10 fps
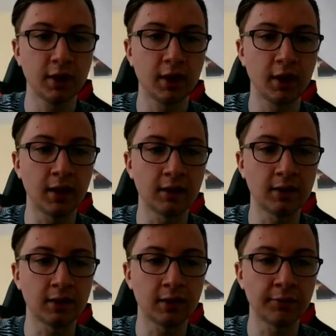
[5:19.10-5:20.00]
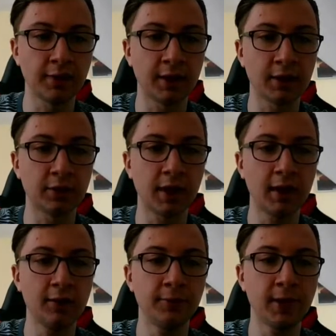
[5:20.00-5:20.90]
and if allowed
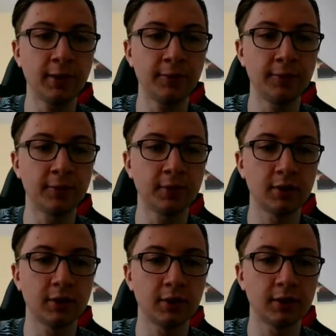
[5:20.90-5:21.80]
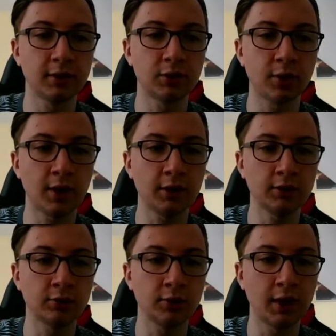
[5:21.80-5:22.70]
a5, trying
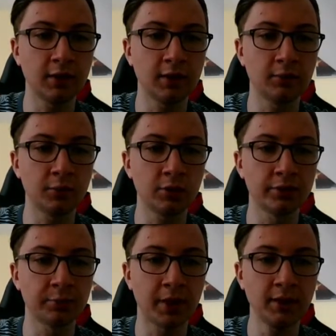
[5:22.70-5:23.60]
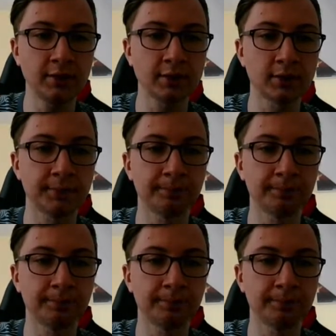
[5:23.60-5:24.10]
to gain more space.